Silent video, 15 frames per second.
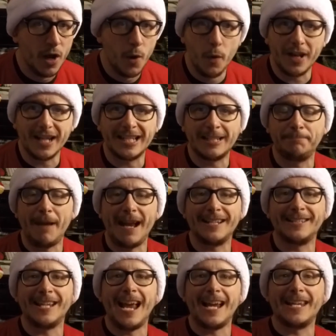What a
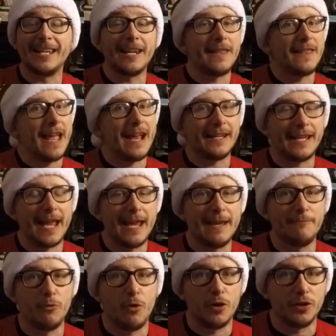spectacular that
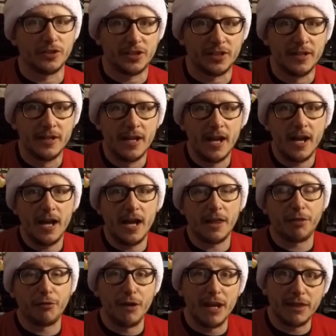game was.
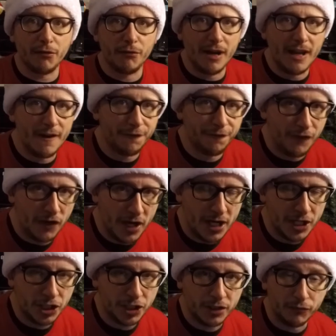3-3 it
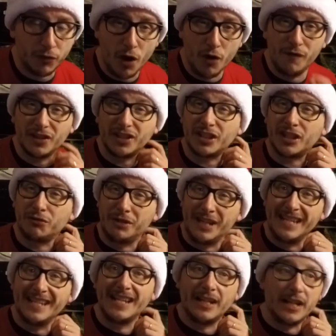finished, Rovers
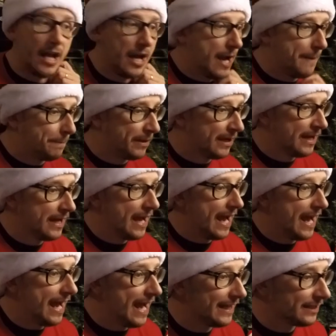3-0 up
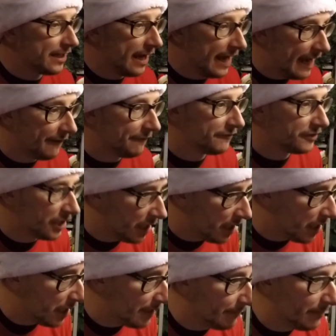at
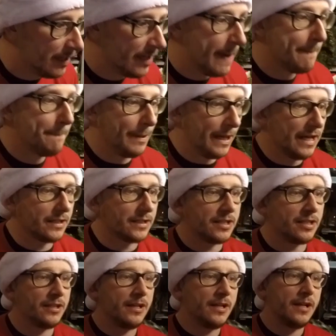half-time, but